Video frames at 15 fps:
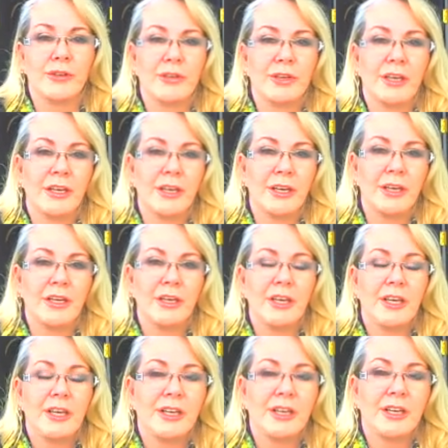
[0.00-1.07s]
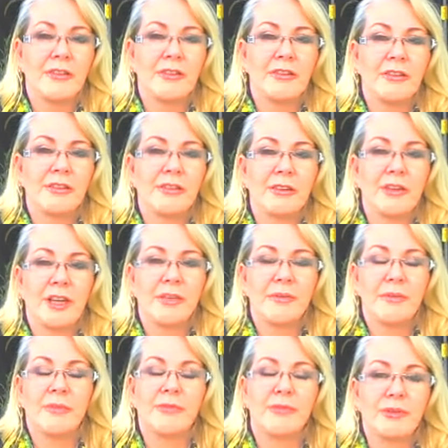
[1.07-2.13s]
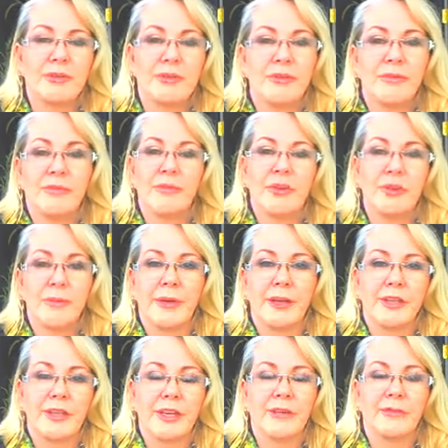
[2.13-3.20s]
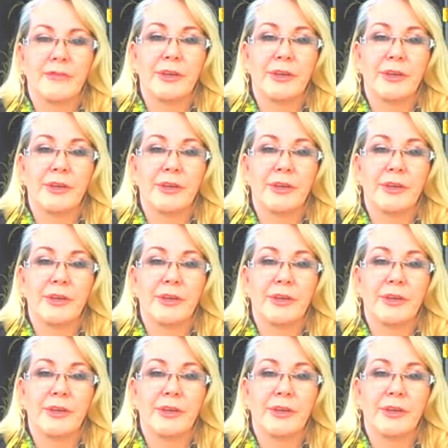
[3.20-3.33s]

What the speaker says: Okay, now next month we'll talk more about that